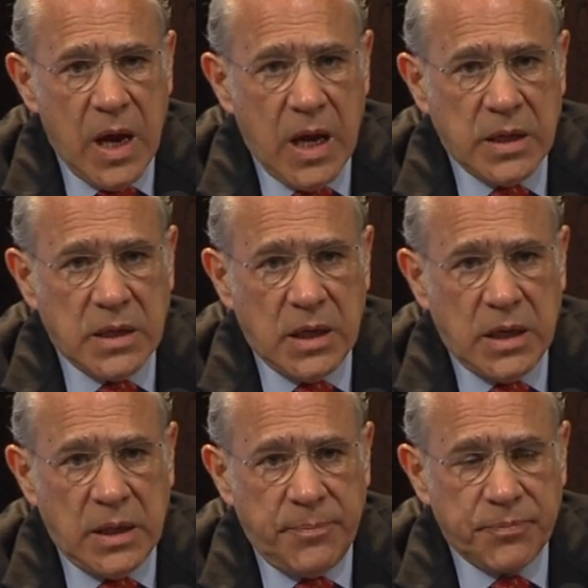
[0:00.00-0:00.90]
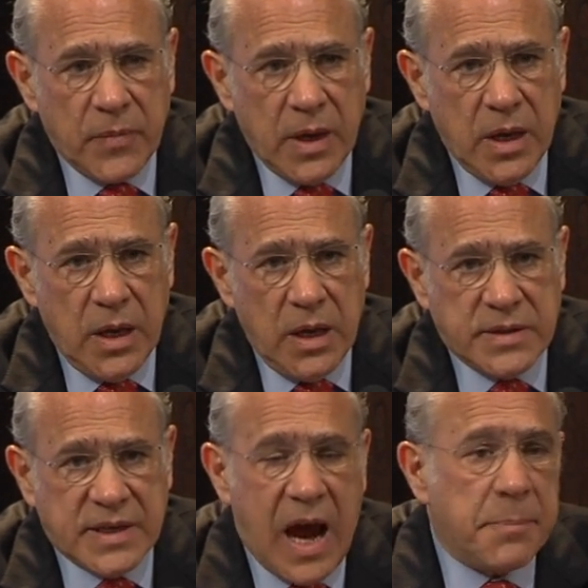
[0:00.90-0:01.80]
And
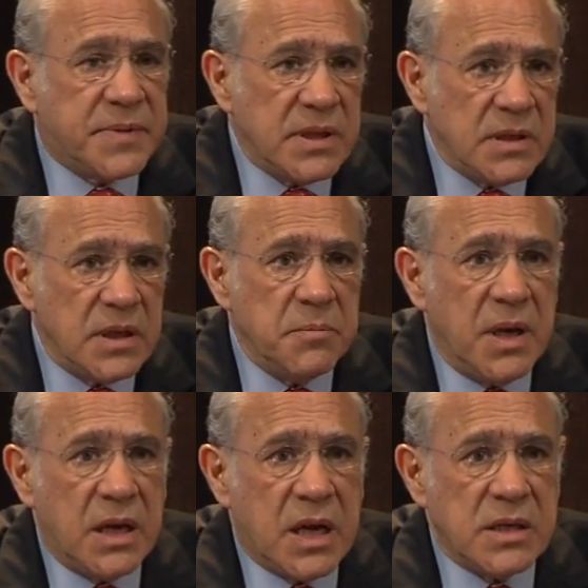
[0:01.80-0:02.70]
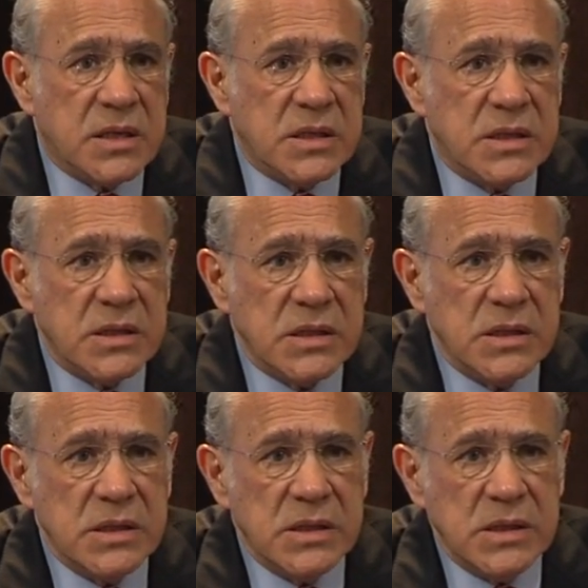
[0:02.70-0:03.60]
it's capped in many cases.
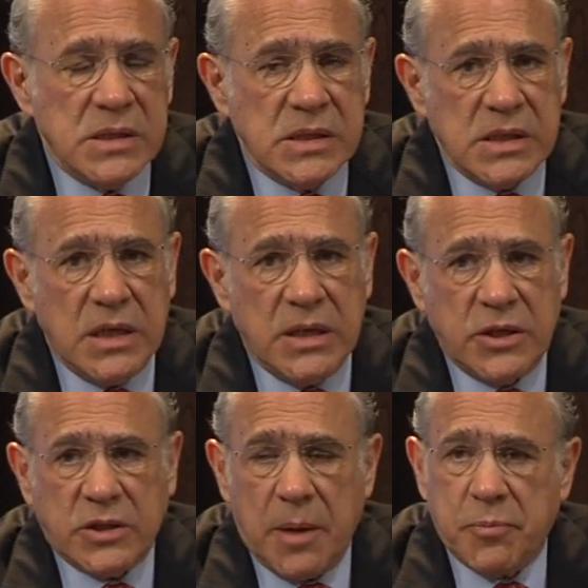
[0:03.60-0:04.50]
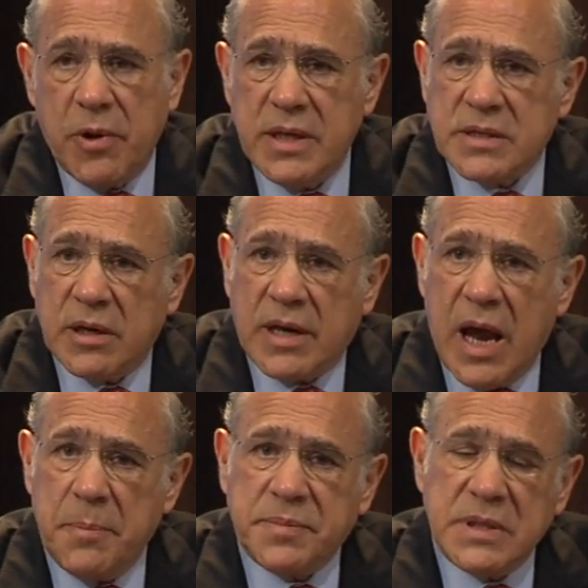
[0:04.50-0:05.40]
The top rates are
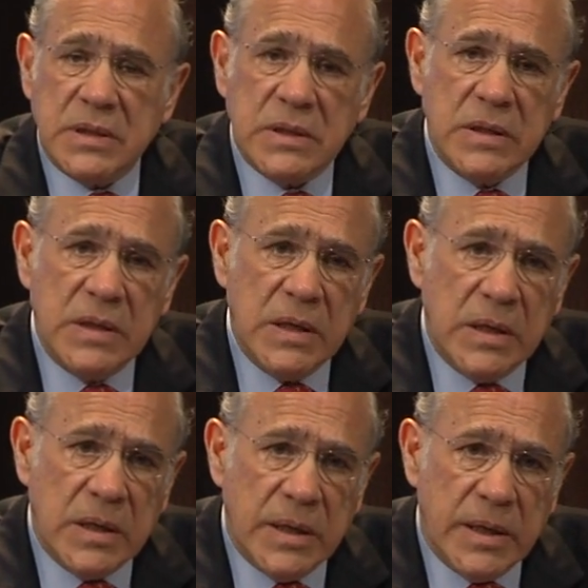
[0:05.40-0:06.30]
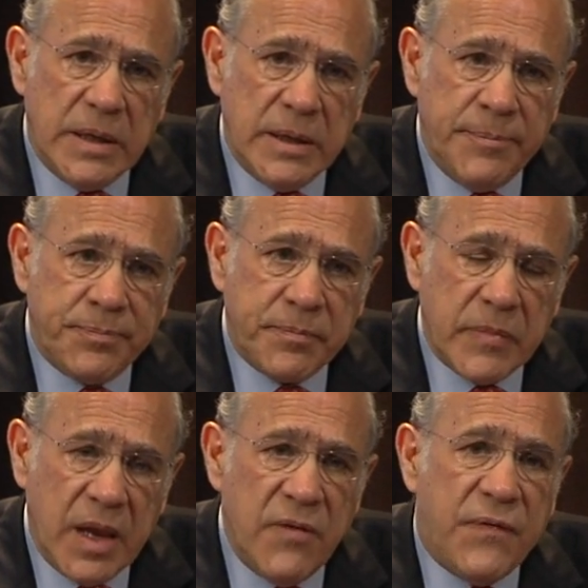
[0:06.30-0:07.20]
capped.
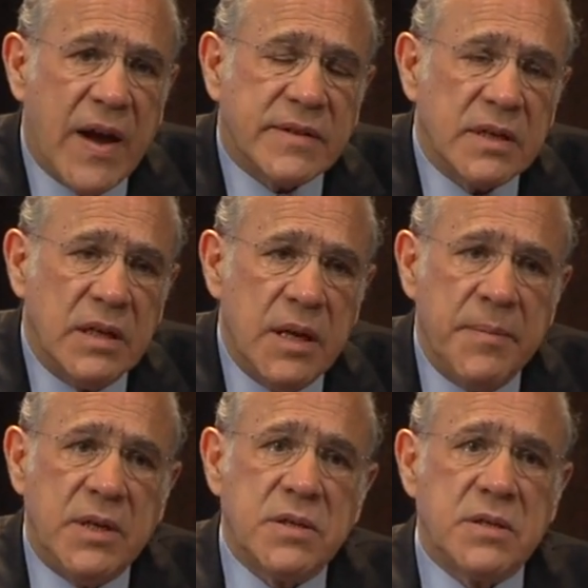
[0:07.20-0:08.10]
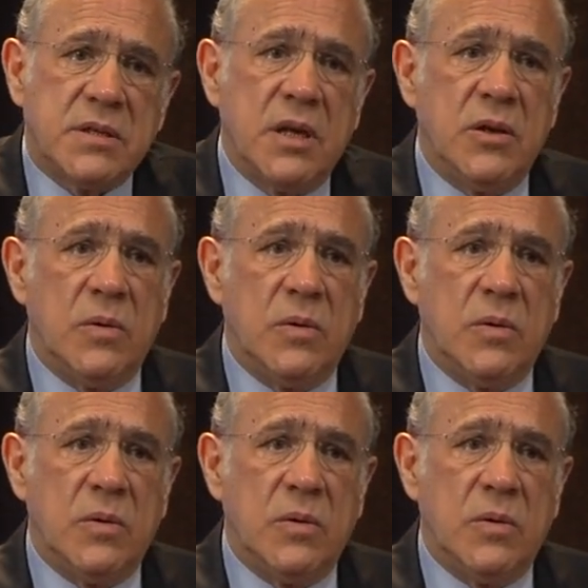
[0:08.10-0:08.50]
In fact, let me just tell